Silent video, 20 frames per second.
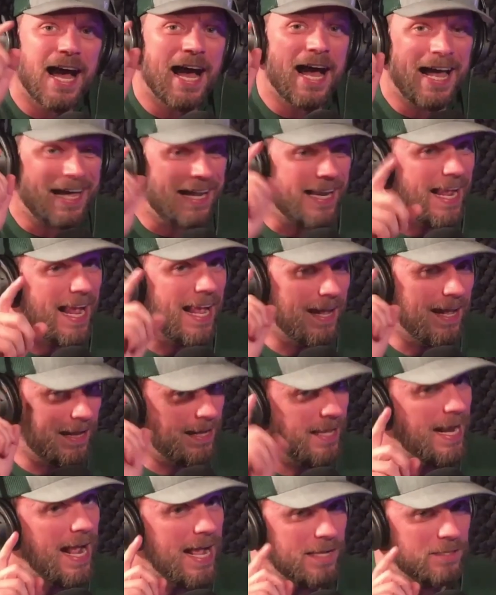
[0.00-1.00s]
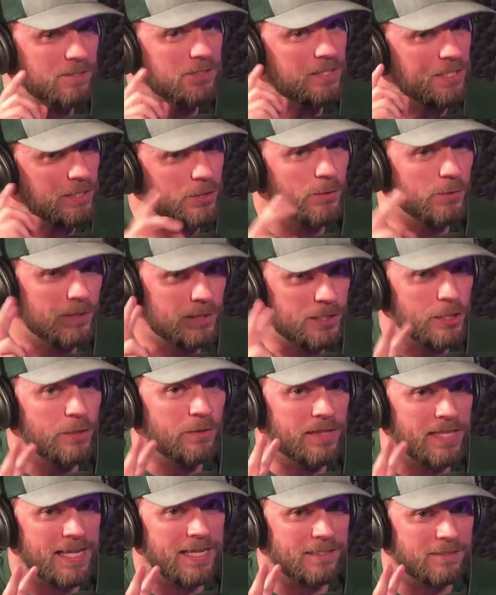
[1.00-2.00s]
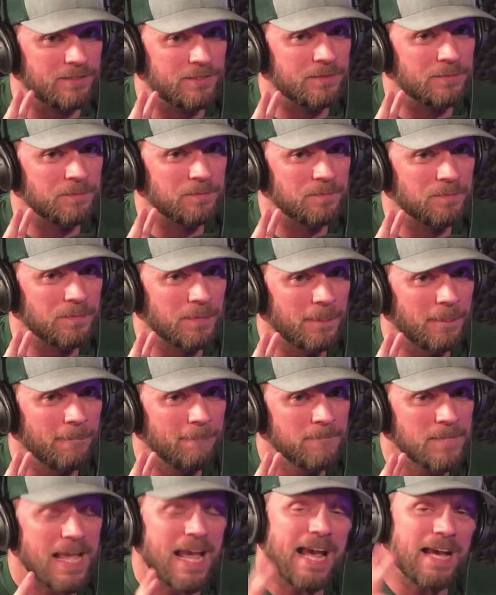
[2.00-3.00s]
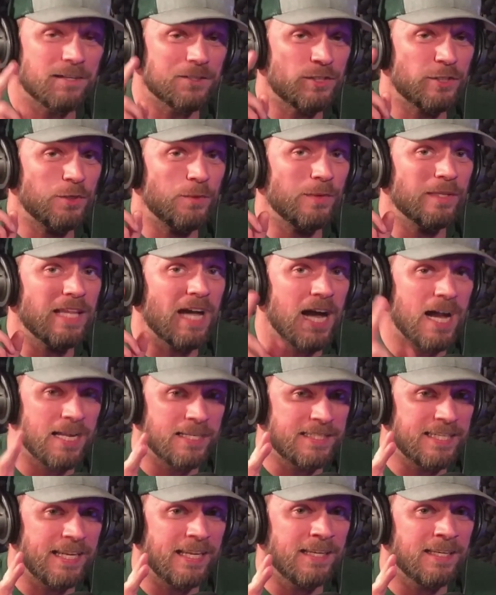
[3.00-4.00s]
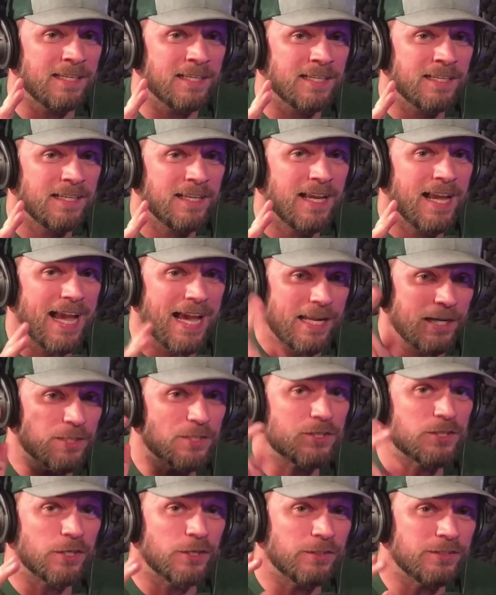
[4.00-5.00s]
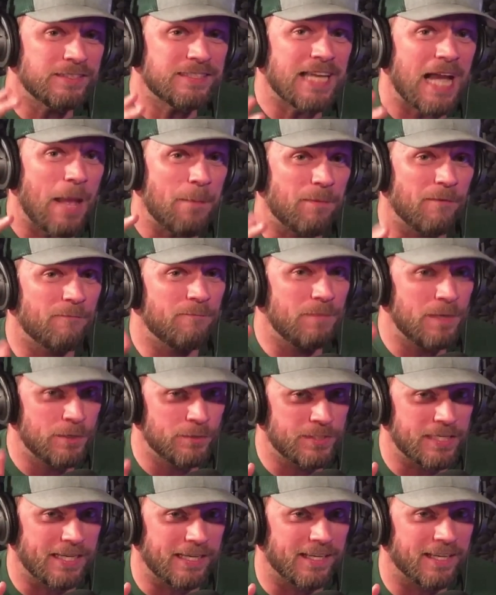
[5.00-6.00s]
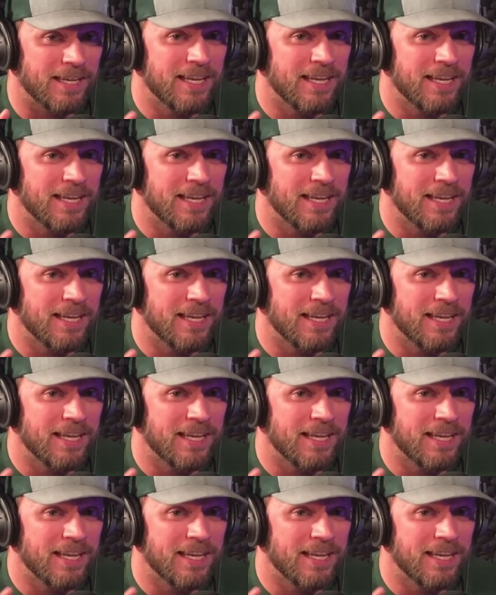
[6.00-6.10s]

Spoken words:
It has to do with 2 things. It has to do with hunting and a certain type of music.